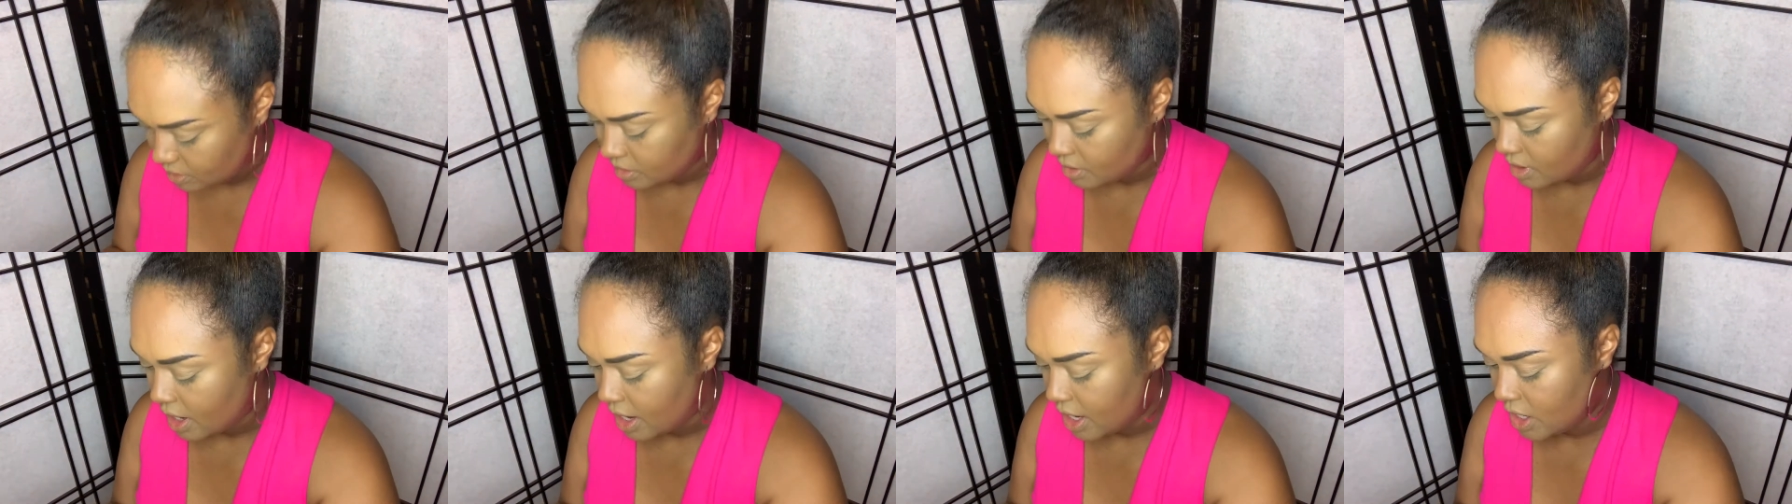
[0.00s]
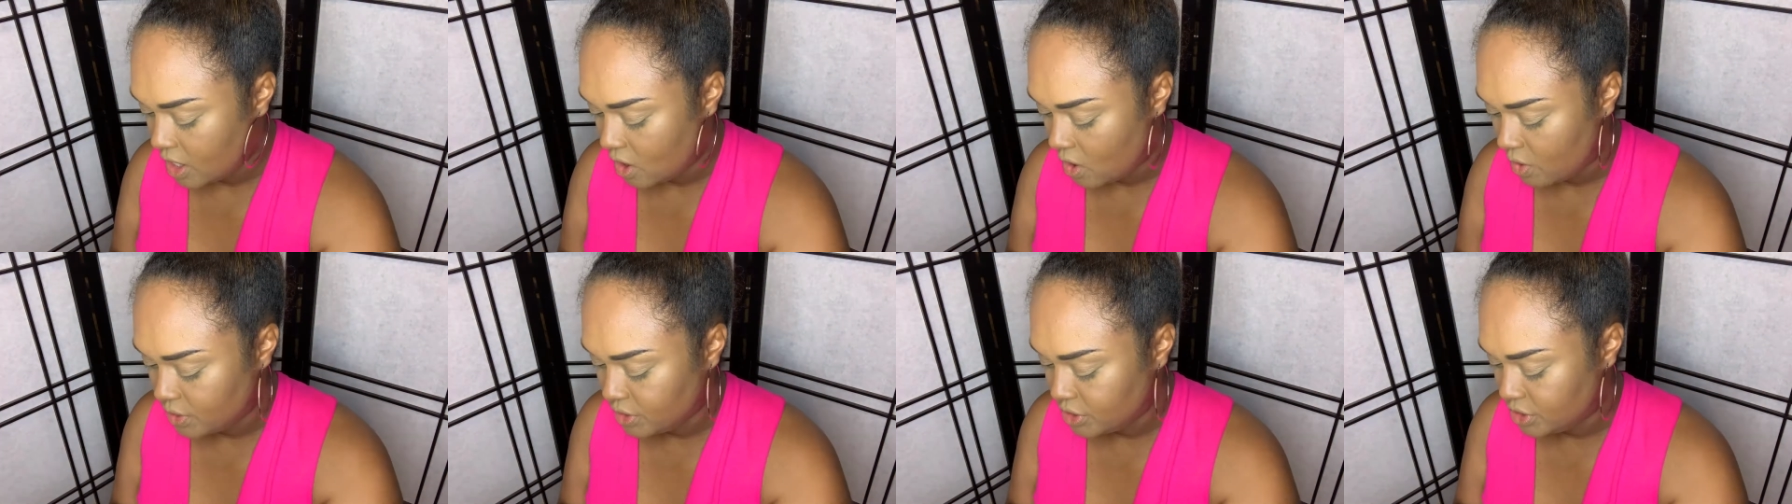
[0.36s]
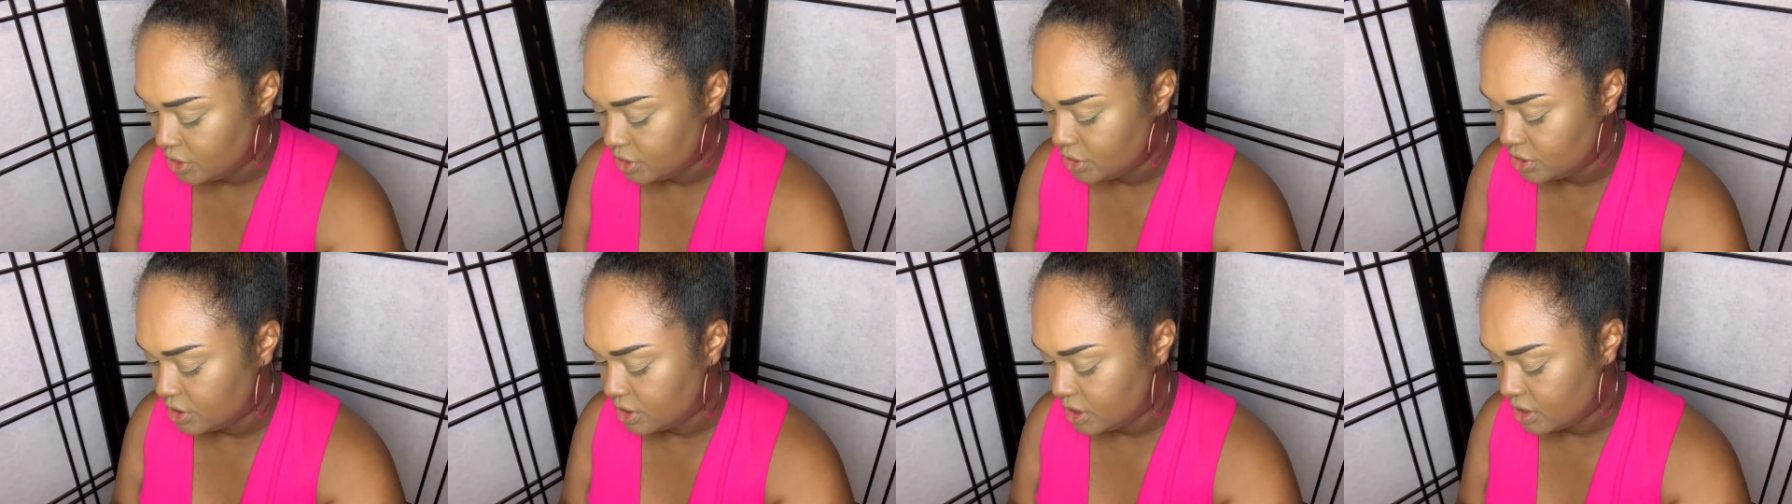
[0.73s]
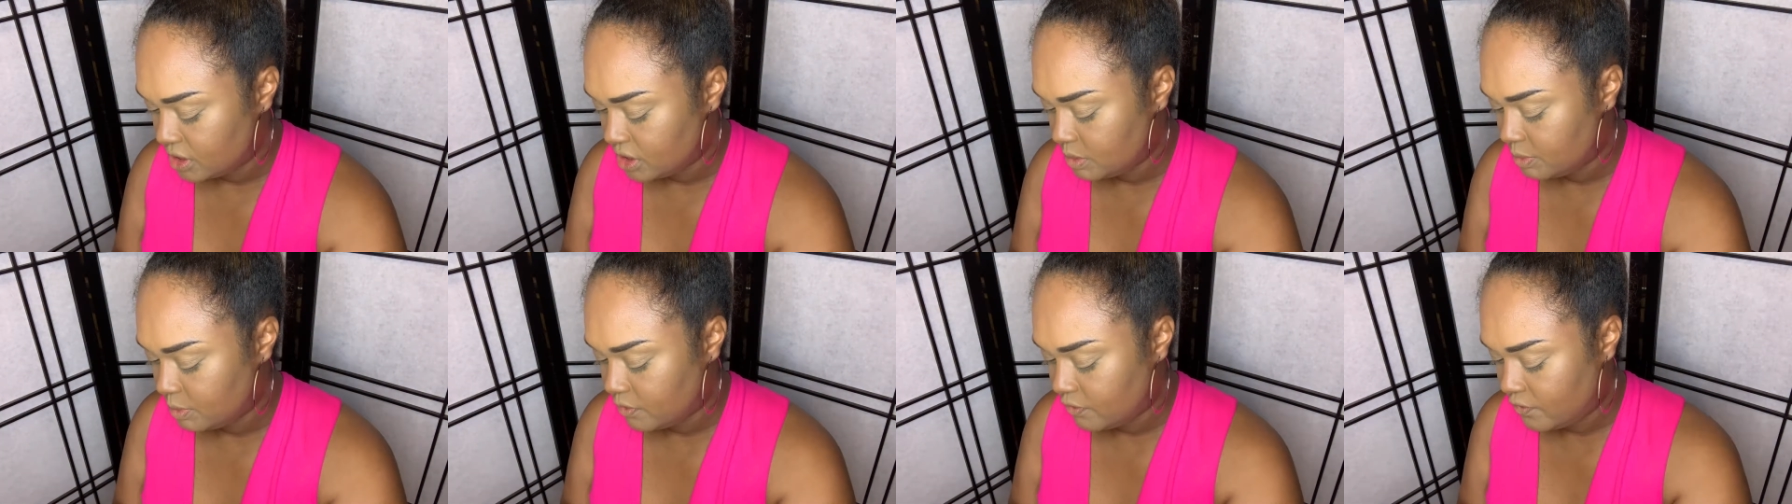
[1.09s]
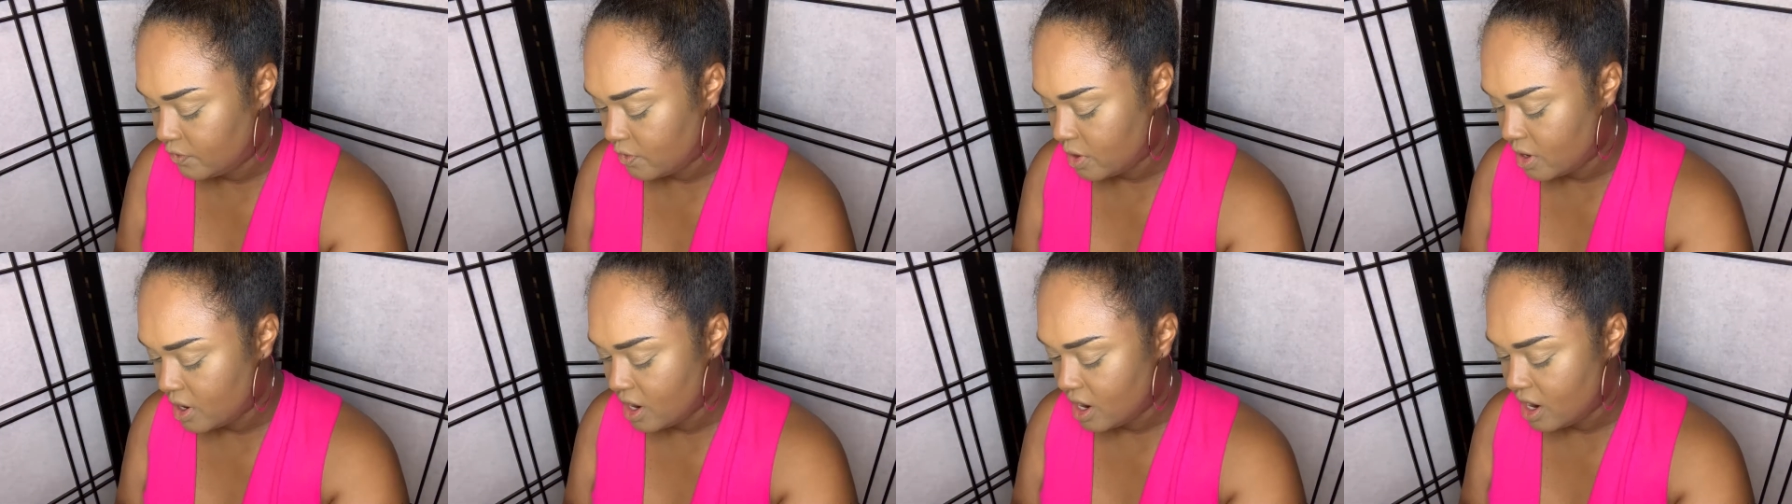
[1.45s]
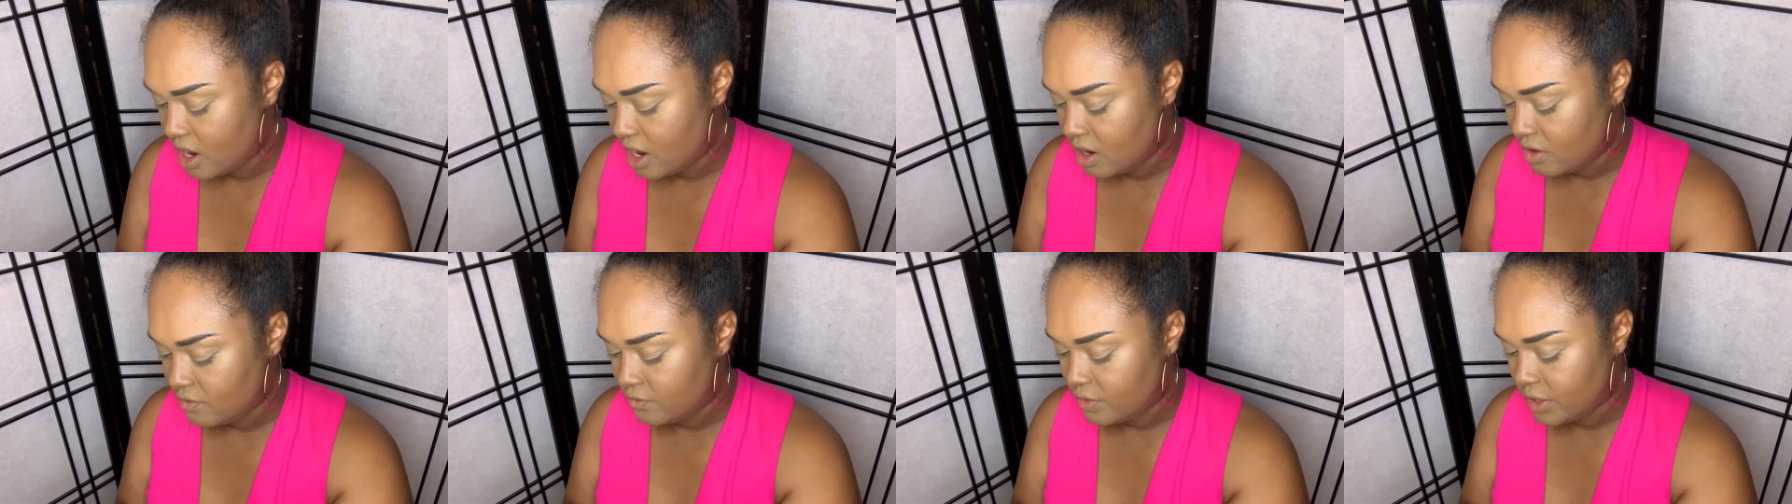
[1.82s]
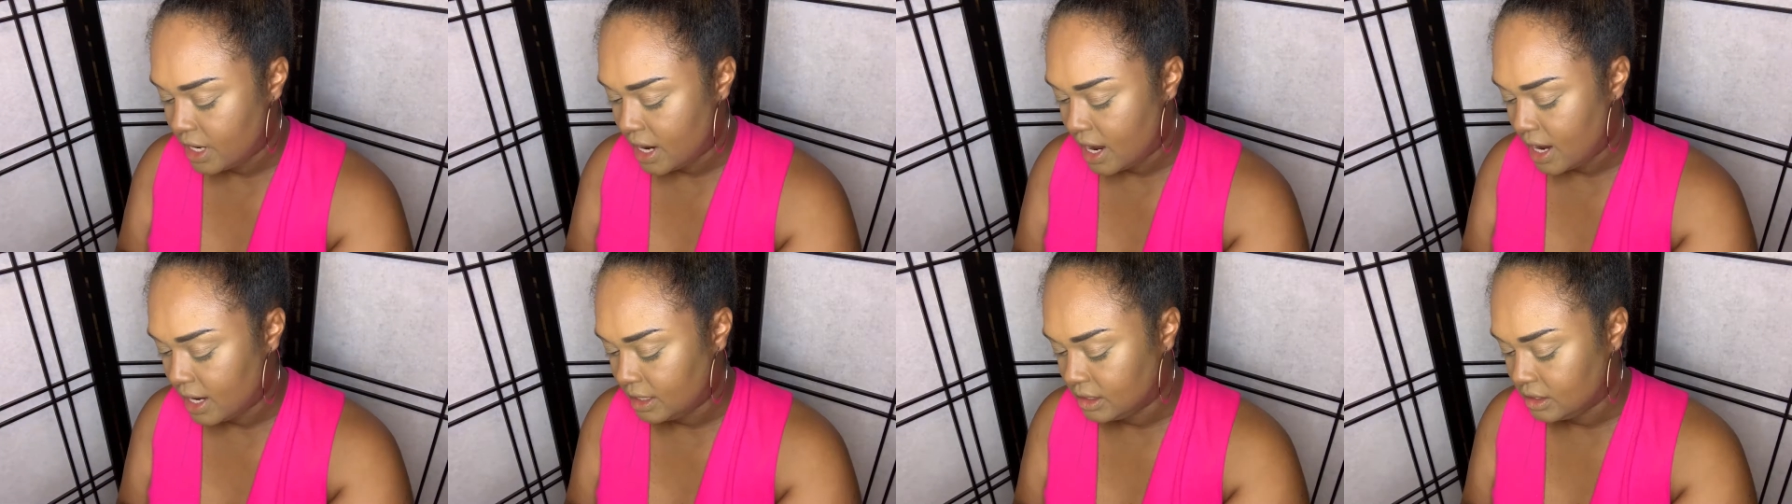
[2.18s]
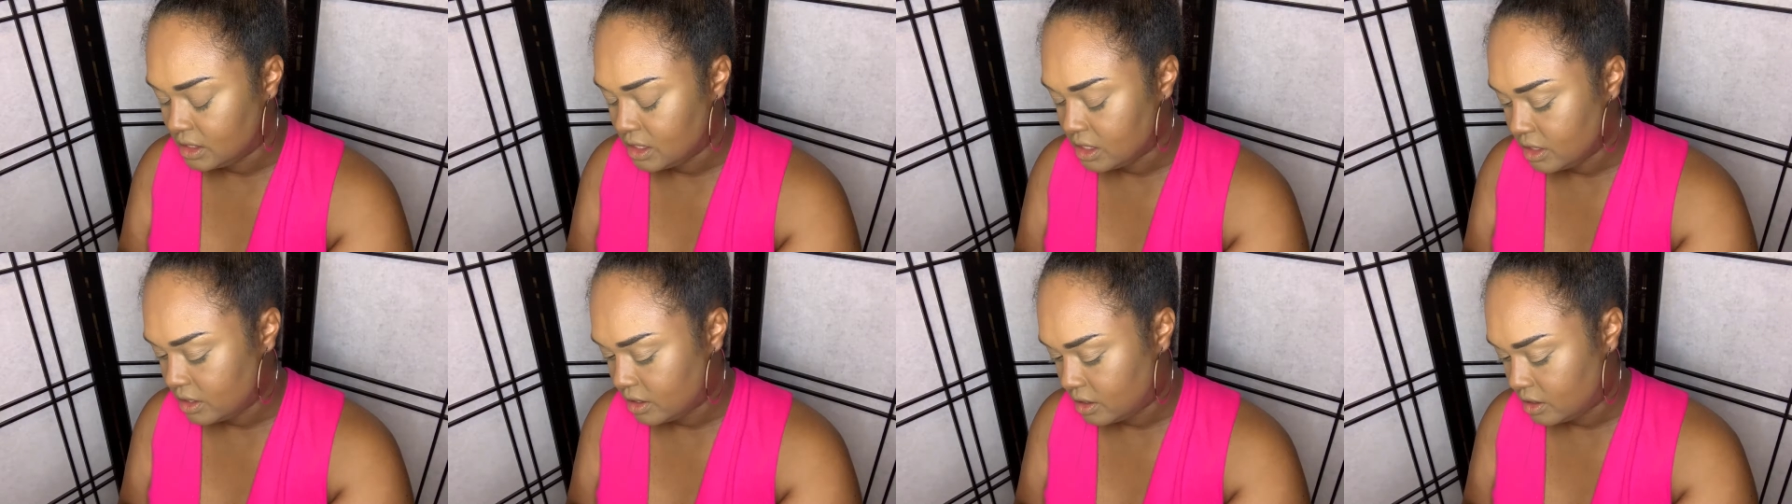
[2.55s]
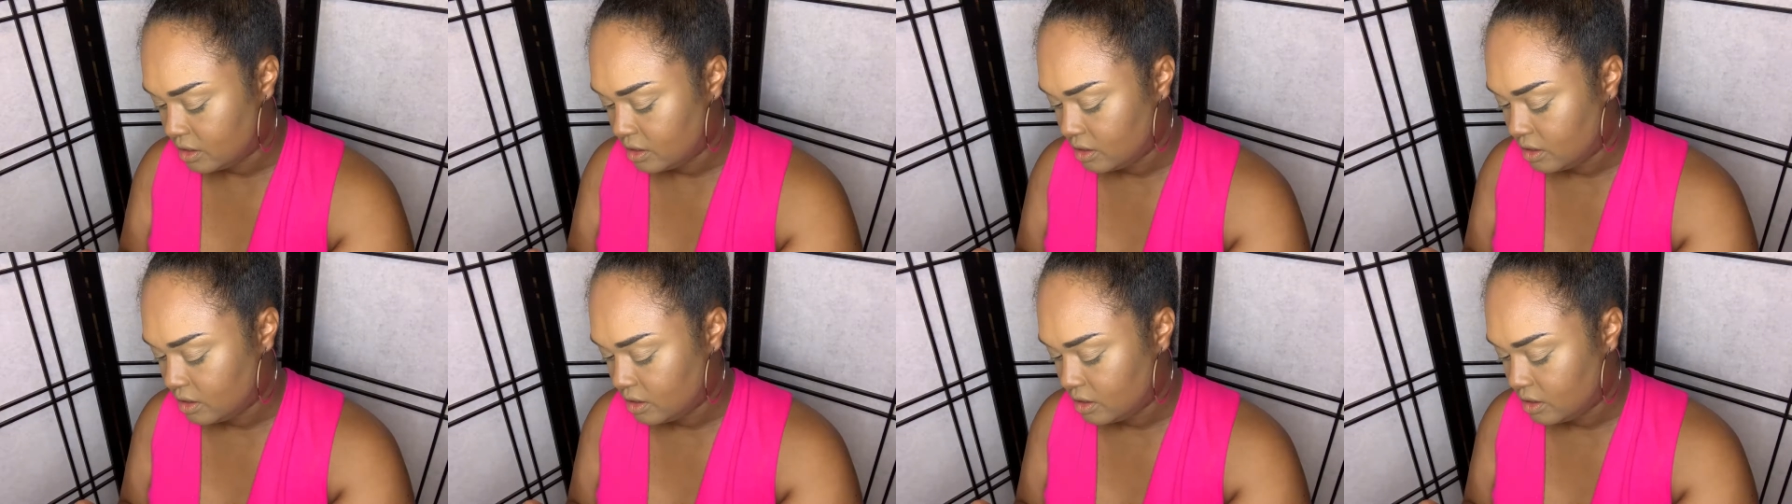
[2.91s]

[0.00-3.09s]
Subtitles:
I always use this before every eye look.